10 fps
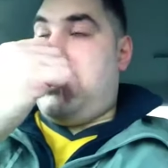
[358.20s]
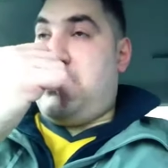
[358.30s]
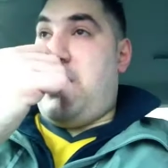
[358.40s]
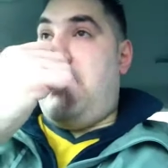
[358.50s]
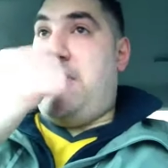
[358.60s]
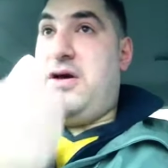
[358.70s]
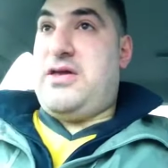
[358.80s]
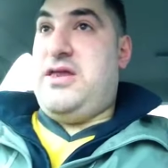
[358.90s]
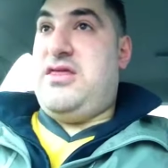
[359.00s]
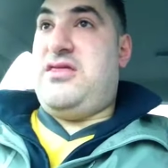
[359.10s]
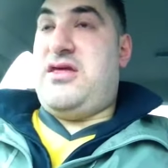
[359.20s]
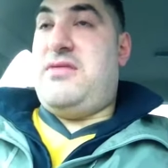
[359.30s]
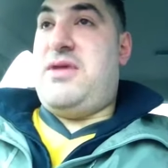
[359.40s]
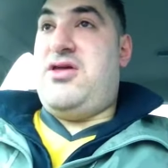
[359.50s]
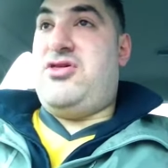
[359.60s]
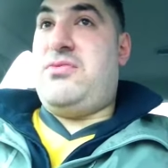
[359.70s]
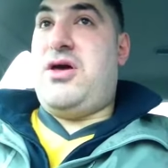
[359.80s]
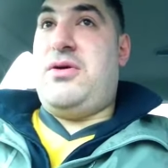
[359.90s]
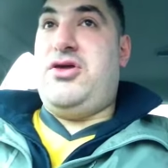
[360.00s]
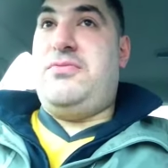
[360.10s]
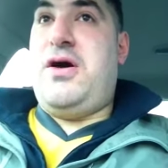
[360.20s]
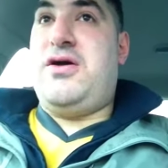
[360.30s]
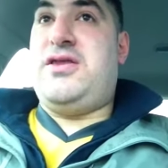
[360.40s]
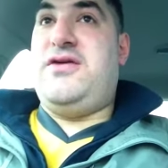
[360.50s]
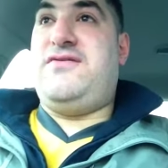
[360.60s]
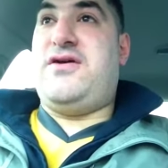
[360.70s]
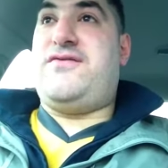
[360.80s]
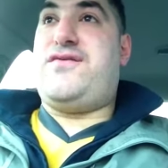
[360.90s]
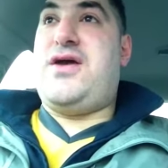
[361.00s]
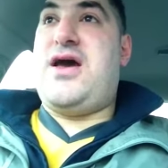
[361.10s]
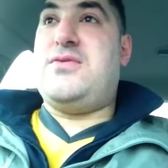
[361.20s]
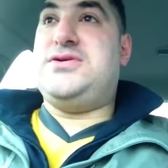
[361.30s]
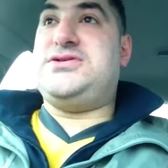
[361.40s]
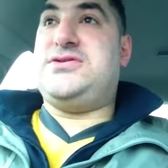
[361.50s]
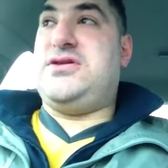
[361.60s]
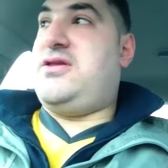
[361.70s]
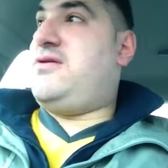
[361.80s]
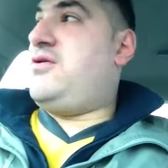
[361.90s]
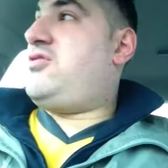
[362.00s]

car park here. This is like the main gym car park. You can park in here for like three hours, and they've got a